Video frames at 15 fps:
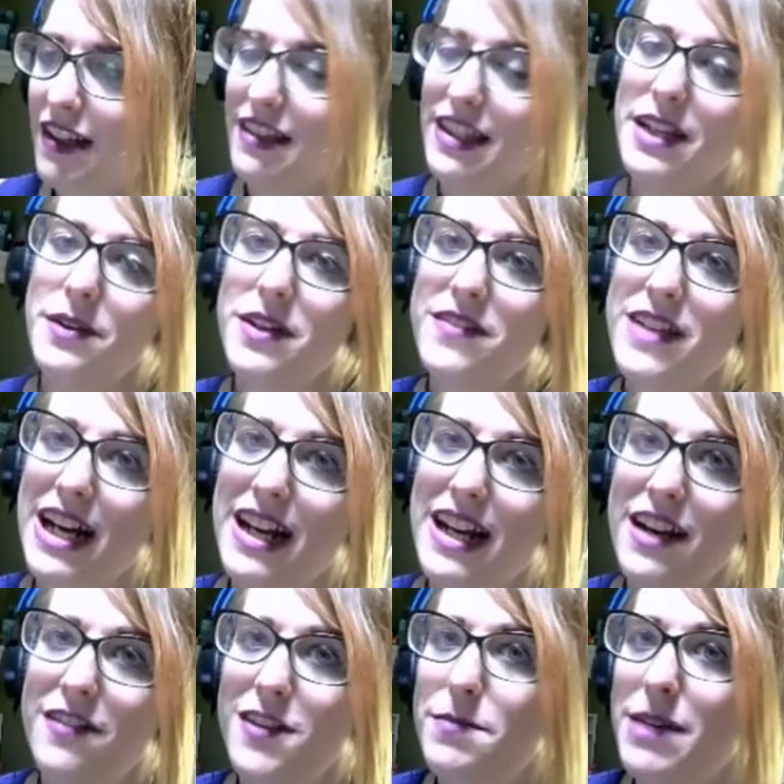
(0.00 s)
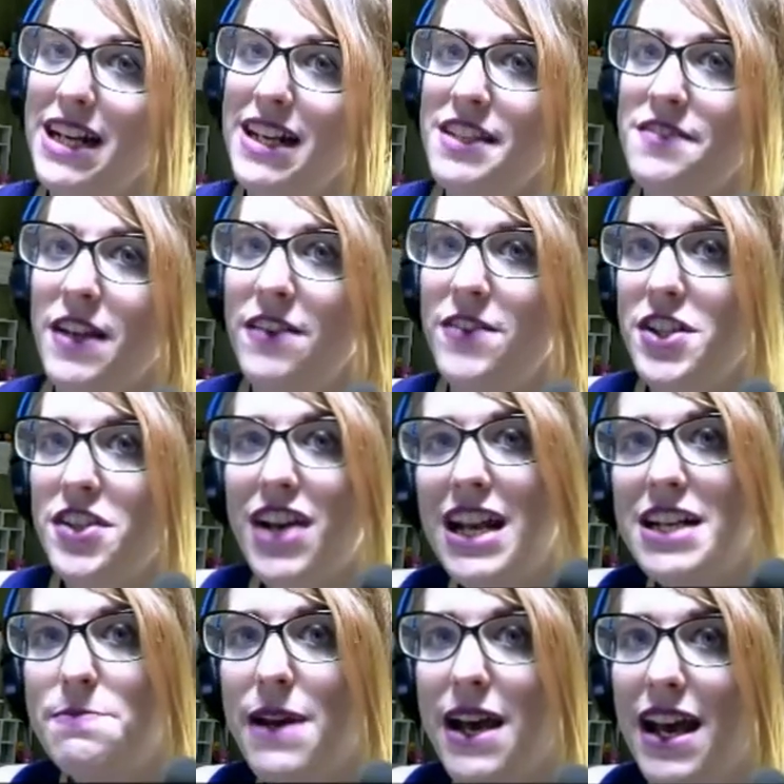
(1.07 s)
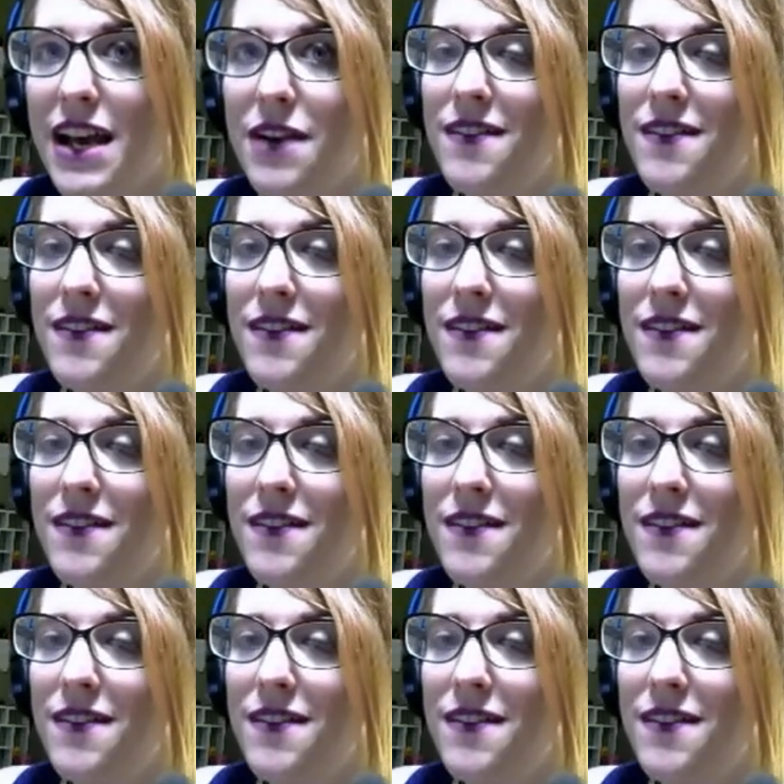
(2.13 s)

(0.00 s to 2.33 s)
Now we've got everybody's favorite trash bag.